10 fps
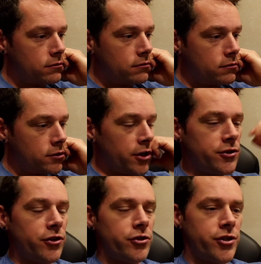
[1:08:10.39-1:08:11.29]
Because
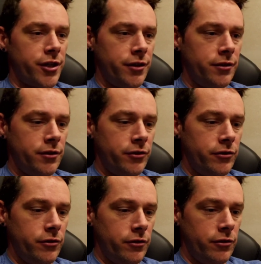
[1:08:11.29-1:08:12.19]
there is
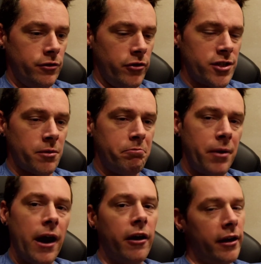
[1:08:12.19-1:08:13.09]
a
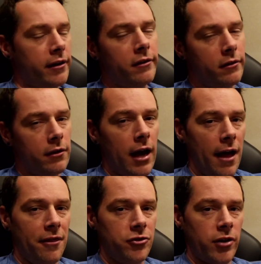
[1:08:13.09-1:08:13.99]
bearing
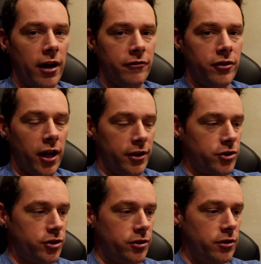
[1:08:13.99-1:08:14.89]
on the drive
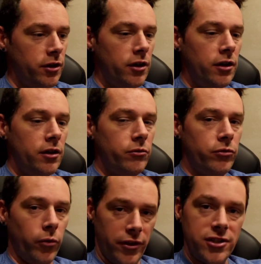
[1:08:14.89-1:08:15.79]
clutch,
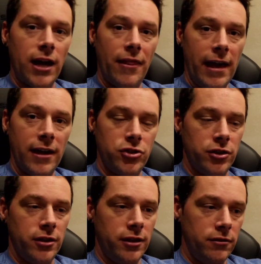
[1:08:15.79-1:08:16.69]
the one that's on the
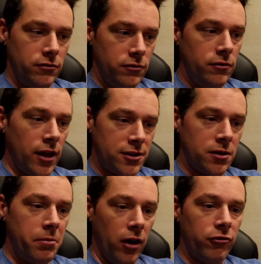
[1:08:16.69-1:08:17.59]
engine, that lets the
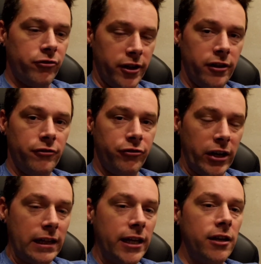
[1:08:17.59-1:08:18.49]
belt
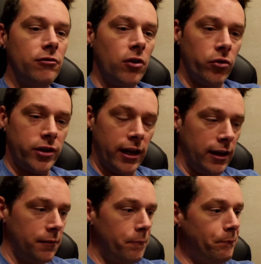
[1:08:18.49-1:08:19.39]
freely
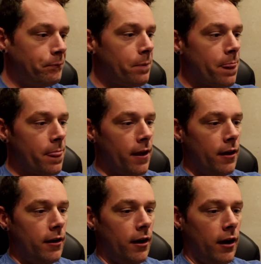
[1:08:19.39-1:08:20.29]
rotate.
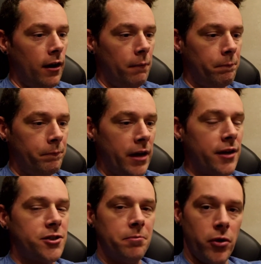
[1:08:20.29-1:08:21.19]
And
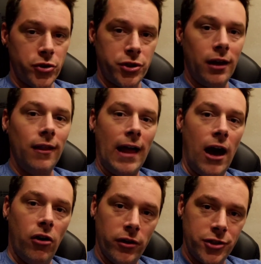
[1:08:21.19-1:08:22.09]
it's supposed to
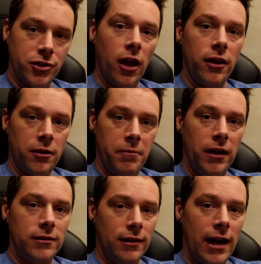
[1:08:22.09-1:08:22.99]
allow installing the
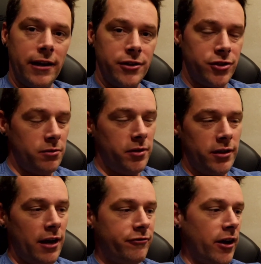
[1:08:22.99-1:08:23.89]
belt a lot easier, but
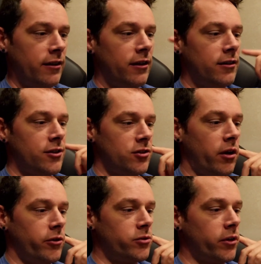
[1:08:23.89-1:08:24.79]
I find that it doesn't
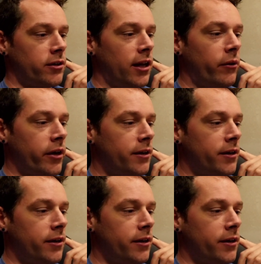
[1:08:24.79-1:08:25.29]
always work that way.